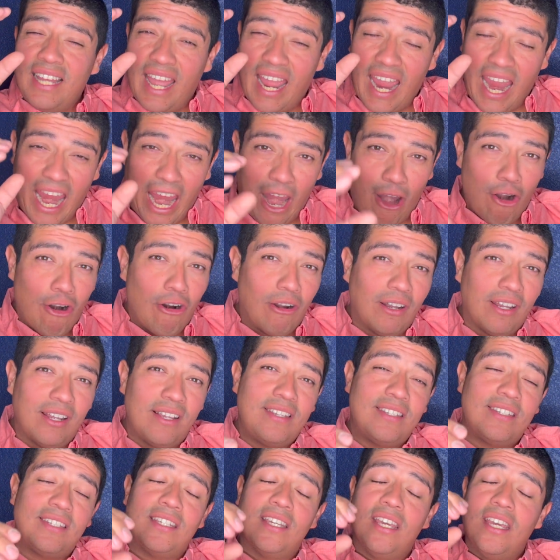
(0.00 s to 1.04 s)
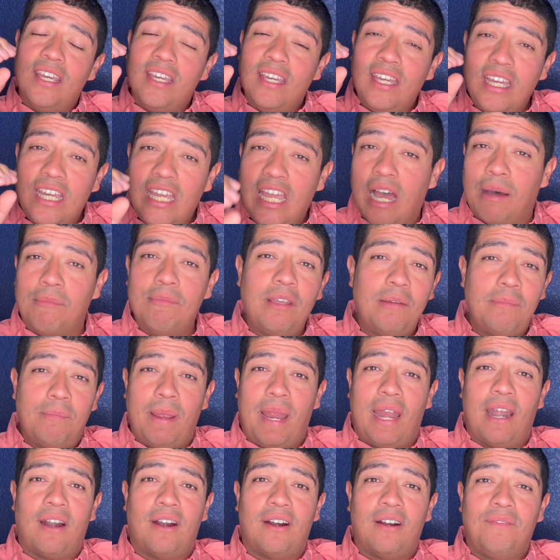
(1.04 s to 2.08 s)
hairless gummy
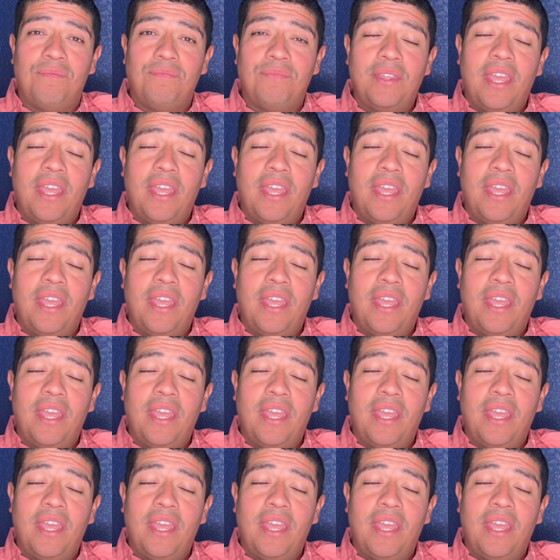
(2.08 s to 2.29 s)
bear